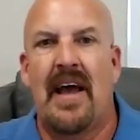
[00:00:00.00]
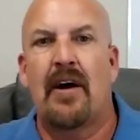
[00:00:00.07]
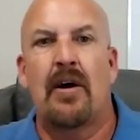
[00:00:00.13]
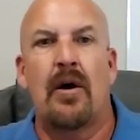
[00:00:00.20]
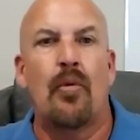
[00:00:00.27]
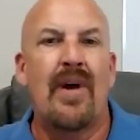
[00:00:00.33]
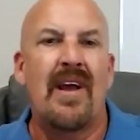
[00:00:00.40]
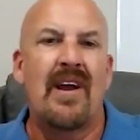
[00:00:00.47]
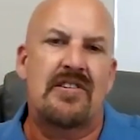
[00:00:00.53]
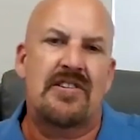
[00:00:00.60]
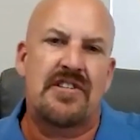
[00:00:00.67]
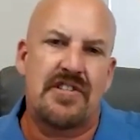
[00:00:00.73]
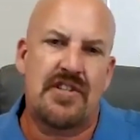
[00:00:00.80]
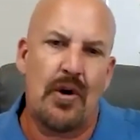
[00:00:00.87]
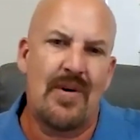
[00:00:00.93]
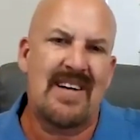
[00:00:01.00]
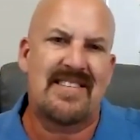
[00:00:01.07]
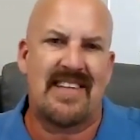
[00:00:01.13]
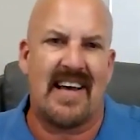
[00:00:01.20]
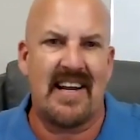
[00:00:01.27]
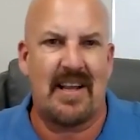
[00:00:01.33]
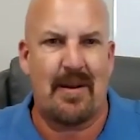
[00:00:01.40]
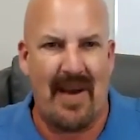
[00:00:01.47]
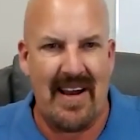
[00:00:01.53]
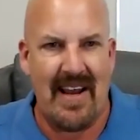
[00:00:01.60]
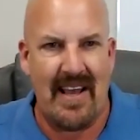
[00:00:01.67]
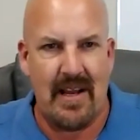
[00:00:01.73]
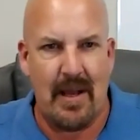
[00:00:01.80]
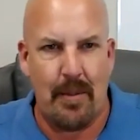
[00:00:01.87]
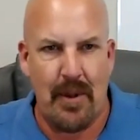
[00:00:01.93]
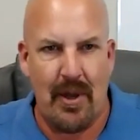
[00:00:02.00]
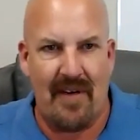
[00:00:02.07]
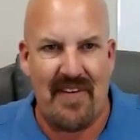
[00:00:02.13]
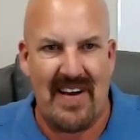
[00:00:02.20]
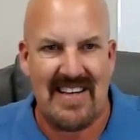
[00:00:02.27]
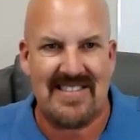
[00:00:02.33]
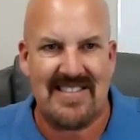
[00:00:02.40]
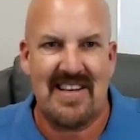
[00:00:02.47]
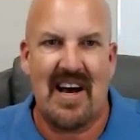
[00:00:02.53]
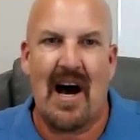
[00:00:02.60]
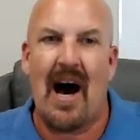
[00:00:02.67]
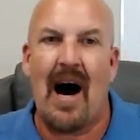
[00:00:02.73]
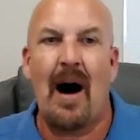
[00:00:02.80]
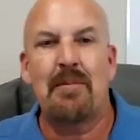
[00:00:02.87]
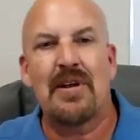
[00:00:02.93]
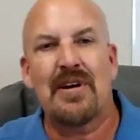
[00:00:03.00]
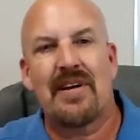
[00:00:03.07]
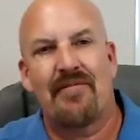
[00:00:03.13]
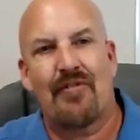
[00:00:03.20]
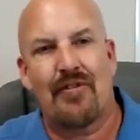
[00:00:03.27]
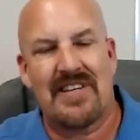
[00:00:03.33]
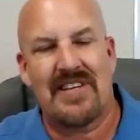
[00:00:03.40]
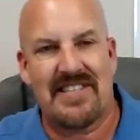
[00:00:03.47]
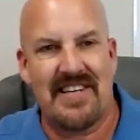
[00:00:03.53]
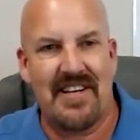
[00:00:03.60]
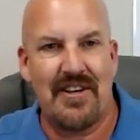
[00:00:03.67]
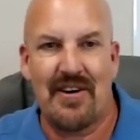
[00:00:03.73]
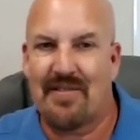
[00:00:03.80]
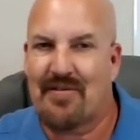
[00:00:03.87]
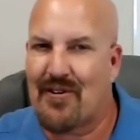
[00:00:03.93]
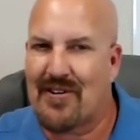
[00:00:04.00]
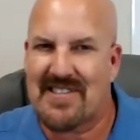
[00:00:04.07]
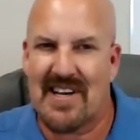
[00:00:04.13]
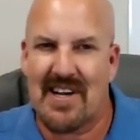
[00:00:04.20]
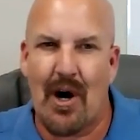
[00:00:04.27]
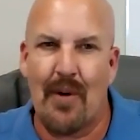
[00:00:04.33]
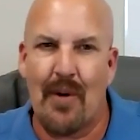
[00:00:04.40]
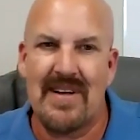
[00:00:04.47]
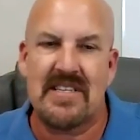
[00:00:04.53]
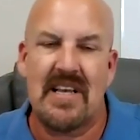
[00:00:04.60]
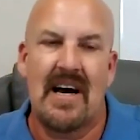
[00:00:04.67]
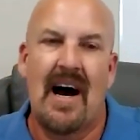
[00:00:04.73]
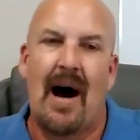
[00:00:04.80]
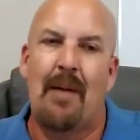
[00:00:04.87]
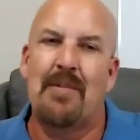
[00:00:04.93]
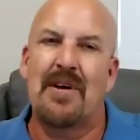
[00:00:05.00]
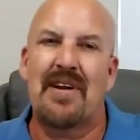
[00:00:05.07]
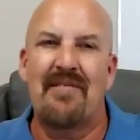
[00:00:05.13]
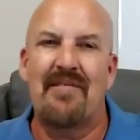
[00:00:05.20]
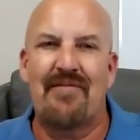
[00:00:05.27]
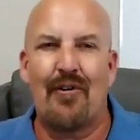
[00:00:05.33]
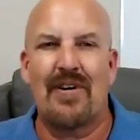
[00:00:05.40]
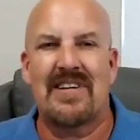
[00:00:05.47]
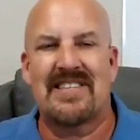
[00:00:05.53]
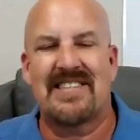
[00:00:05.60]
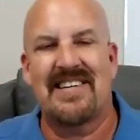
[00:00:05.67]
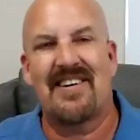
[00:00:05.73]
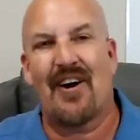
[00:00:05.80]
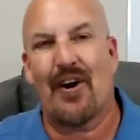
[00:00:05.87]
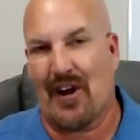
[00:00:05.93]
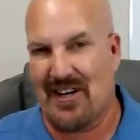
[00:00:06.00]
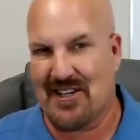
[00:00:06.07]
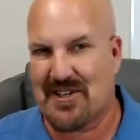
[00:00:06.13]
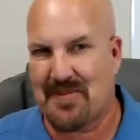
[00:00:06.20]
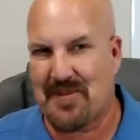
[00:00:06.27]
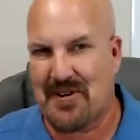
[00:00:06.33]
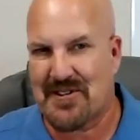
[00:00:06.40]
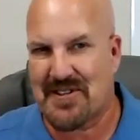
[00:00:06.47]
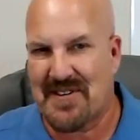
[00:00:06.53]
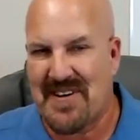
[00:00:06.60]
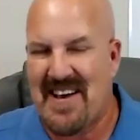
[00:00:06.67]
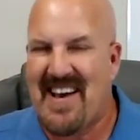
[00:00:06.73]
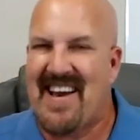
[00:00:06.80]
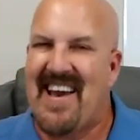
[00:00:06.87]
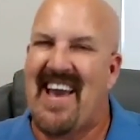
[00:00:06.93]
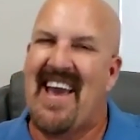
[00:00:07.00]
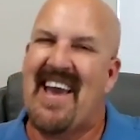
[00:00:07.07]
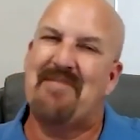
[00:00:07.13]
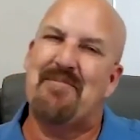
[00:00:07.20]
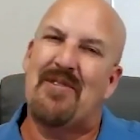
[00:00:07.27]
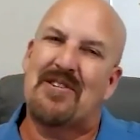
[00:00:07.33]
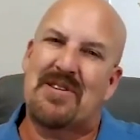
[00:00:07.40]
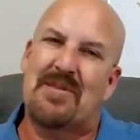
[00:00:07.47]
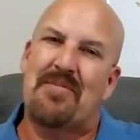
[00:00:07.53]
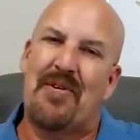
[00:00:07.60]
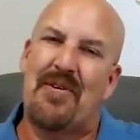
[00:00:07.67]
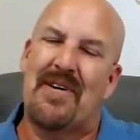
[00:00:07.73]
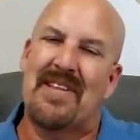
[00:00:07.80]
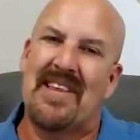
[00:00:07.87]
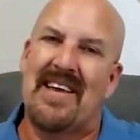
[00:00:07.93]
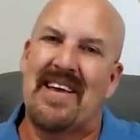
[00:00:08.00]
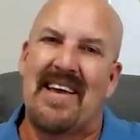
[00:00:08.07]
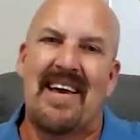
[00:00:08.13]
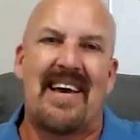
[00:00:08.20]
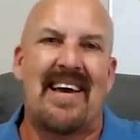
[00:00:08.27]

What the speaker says: Harry, we are so excited about AWFS. I'm looking forward to seeing you, of course, like always. I'm looking forward to seeing our customers, and most importantly